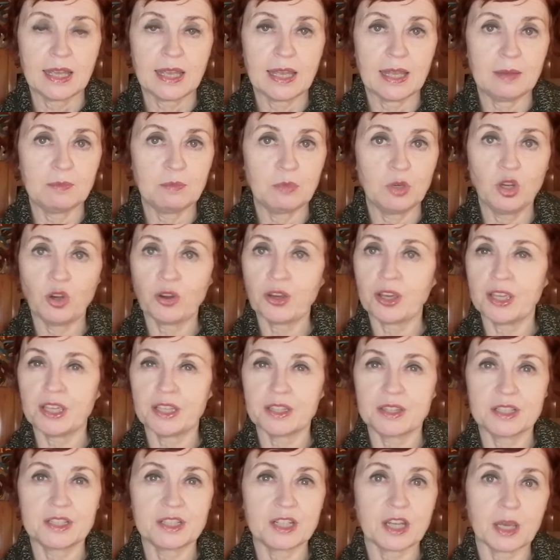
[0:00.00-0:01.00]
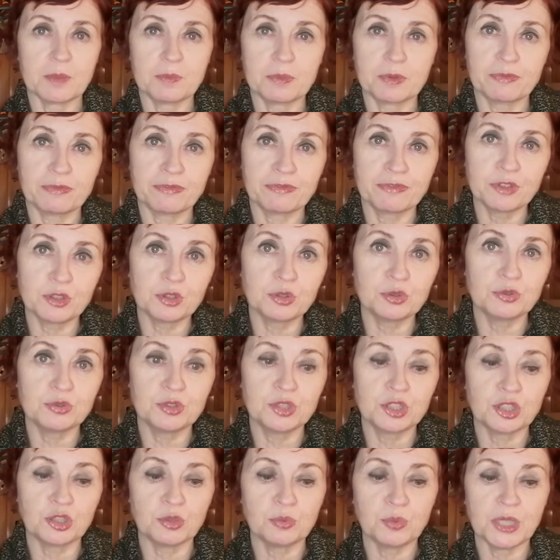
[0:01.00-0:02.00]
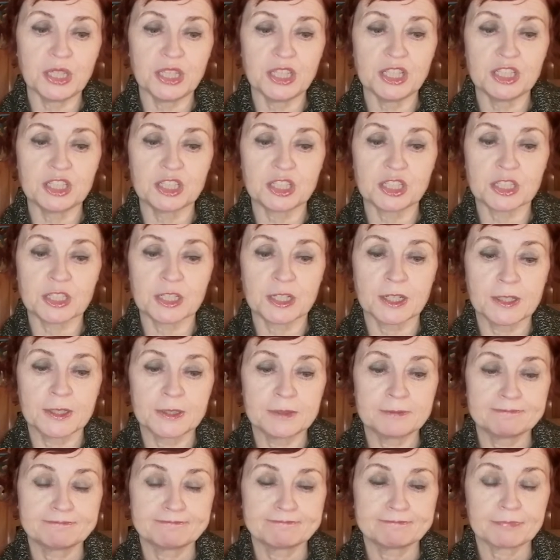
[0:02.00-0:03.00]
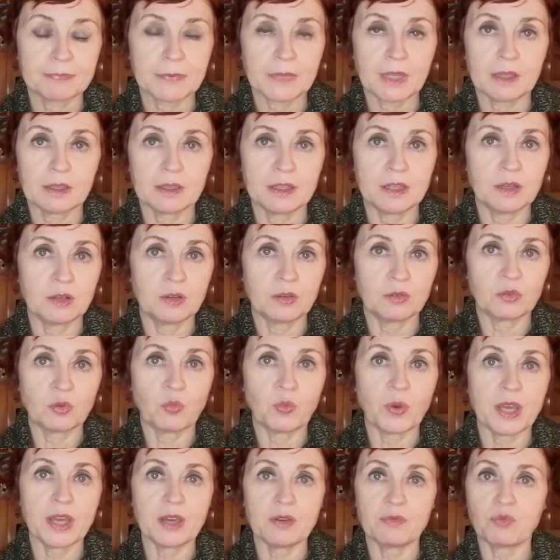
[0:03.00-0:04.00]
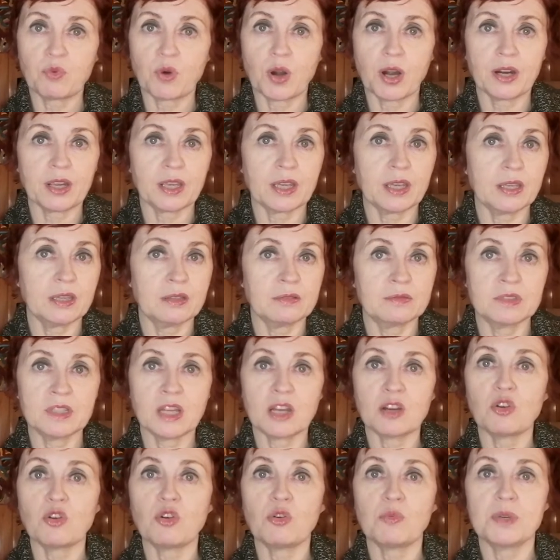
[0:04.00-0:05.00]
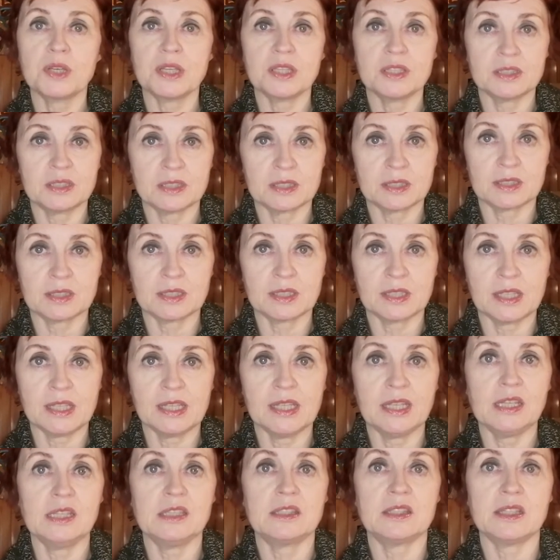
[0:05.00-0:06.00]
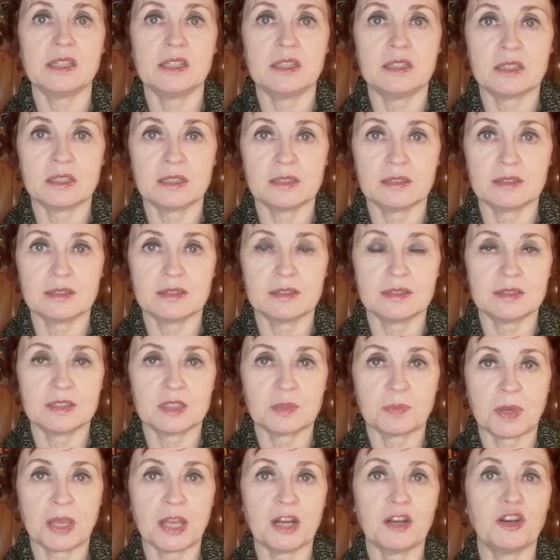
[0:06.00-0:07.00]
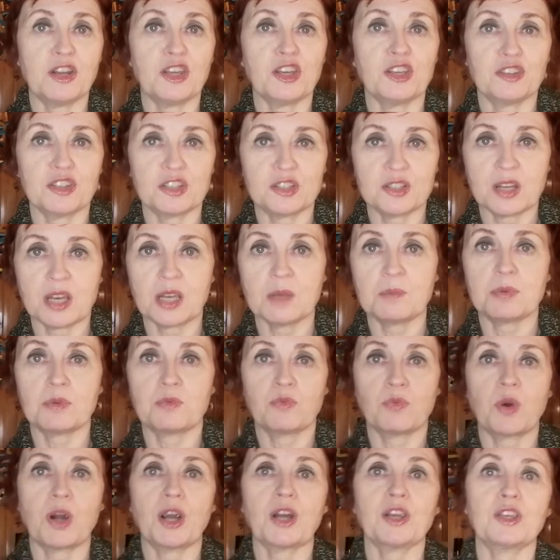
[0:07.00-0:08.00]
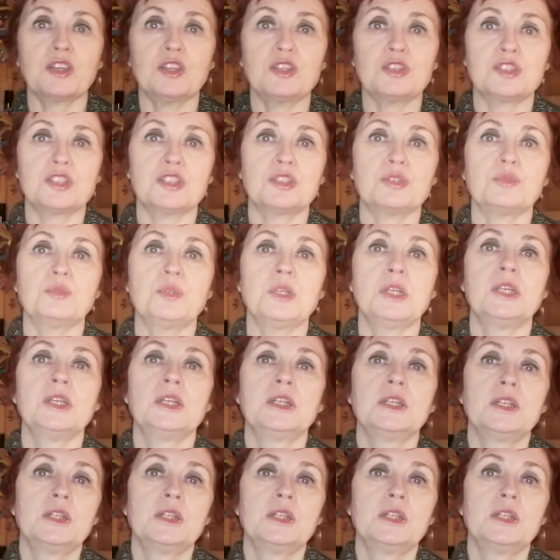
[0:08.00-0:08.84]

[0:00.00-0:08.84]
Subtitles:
Looking at the type of foods you eat, the way of working, not always easy to depending on the type of work you do,